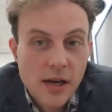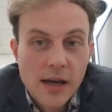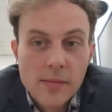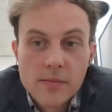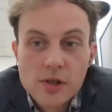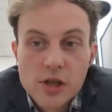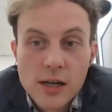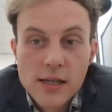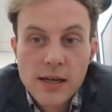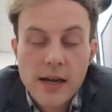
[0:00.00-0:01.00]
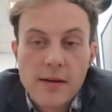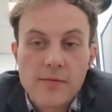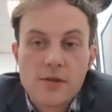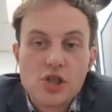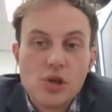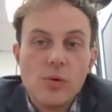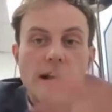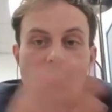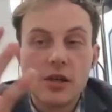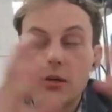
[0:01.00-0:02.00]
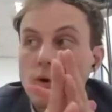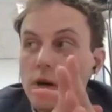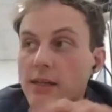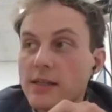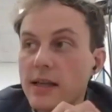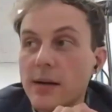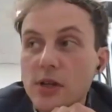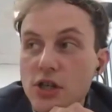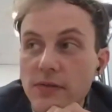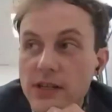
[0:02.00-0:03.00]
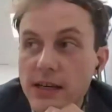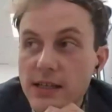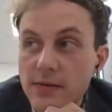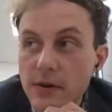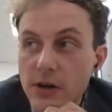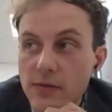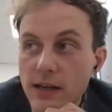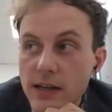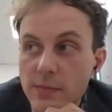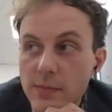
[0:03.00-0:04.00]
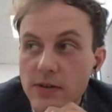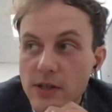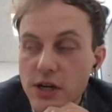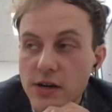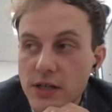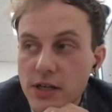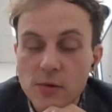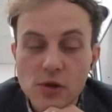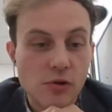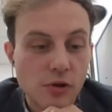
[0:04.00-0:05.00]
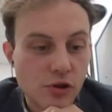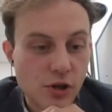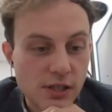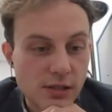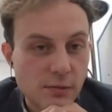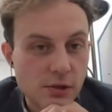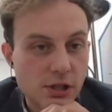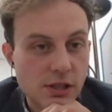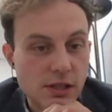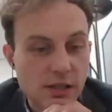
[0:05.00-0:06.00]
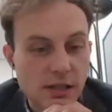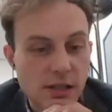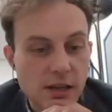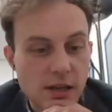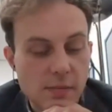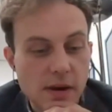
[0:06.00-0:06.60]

I'm John Halliday. I have two hats on. One is I'm the chief executive of the anti-poverty charity Community Renewal Trust, which is the